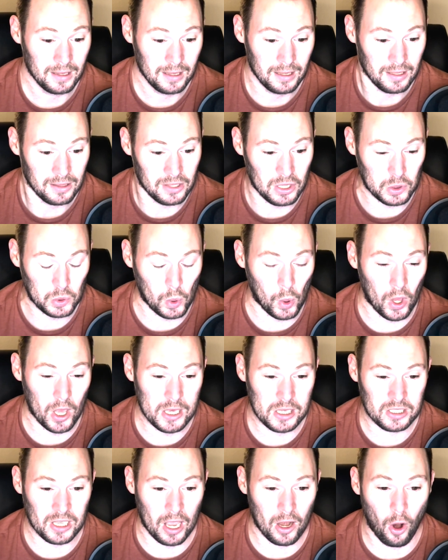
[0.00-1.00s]
This
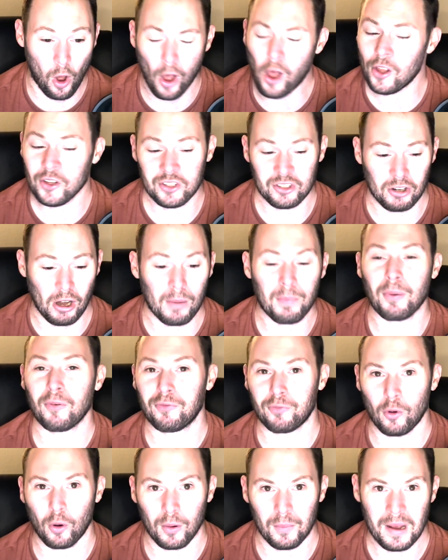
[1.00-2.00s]
was an all-star
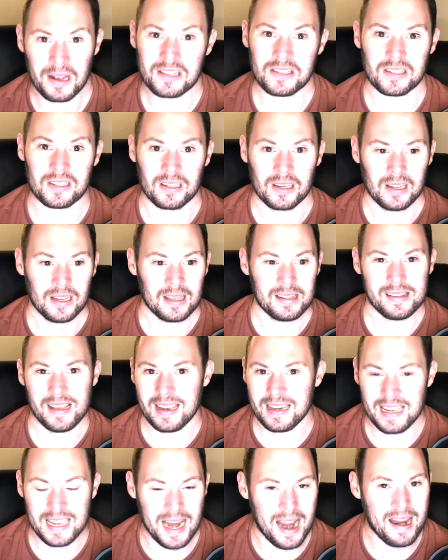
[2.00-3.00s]
performance.
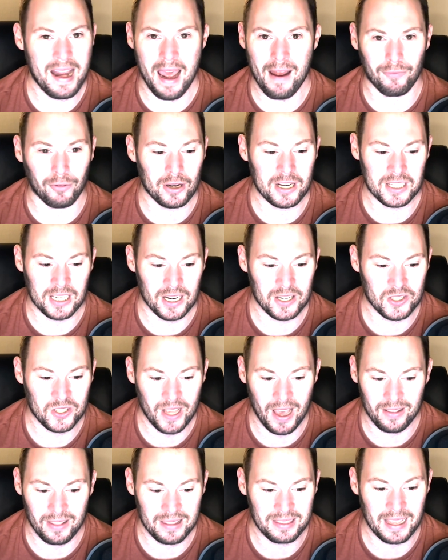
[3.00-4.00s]
They needed every
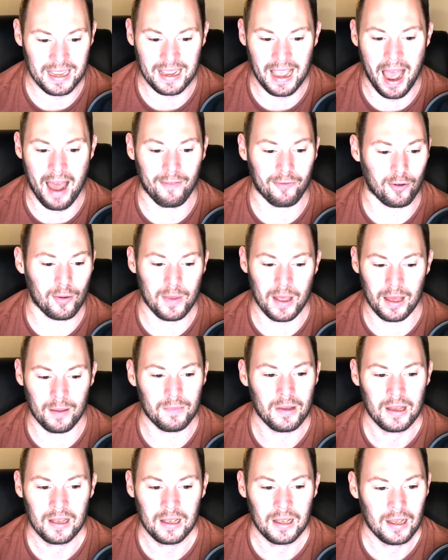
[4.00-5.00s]
touchdown that they got from
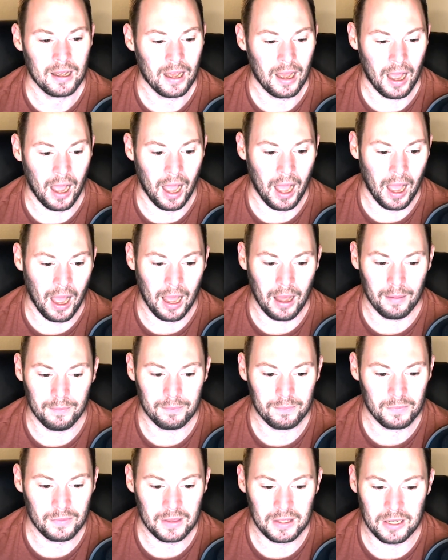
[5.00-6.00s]
him.
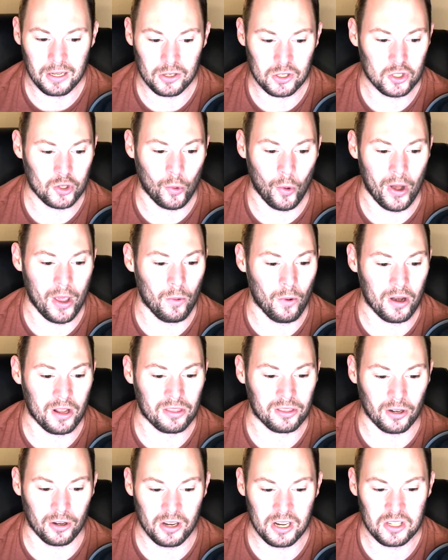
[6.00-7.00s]
He goes 21
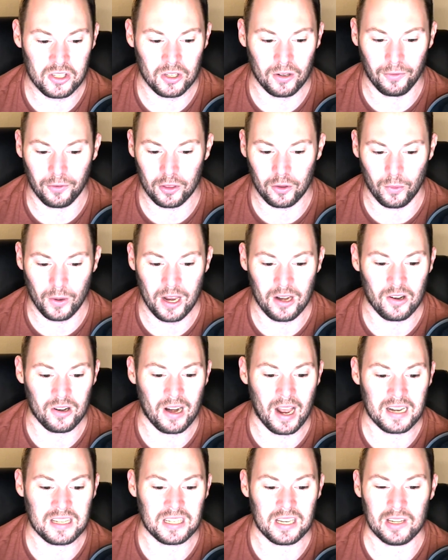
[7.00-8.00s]
of 32 for
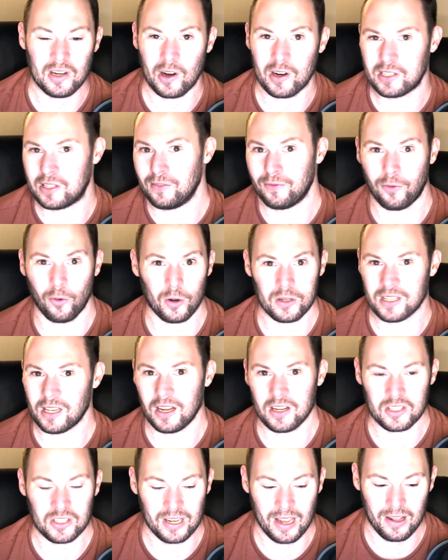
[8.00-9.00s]
319 yards and 4
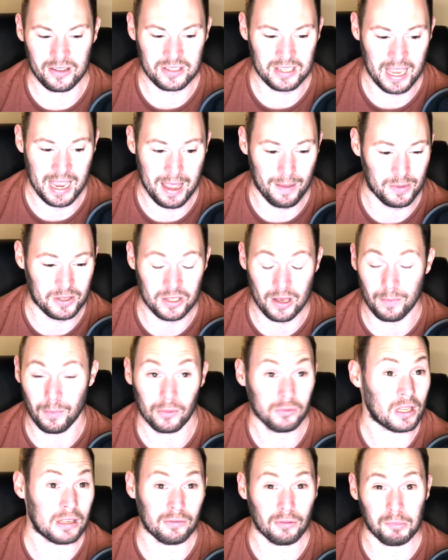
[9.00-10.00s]
touchdowns. Cam is
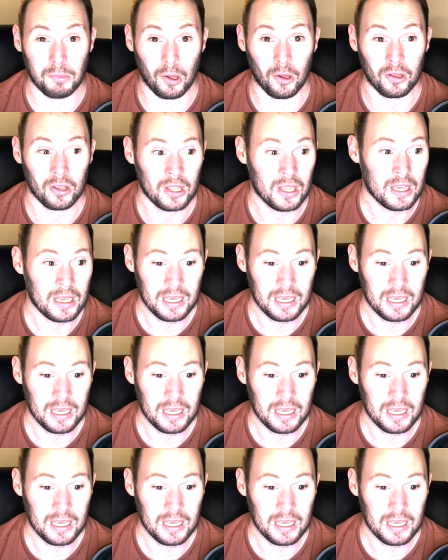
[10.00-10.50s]
unbelievable.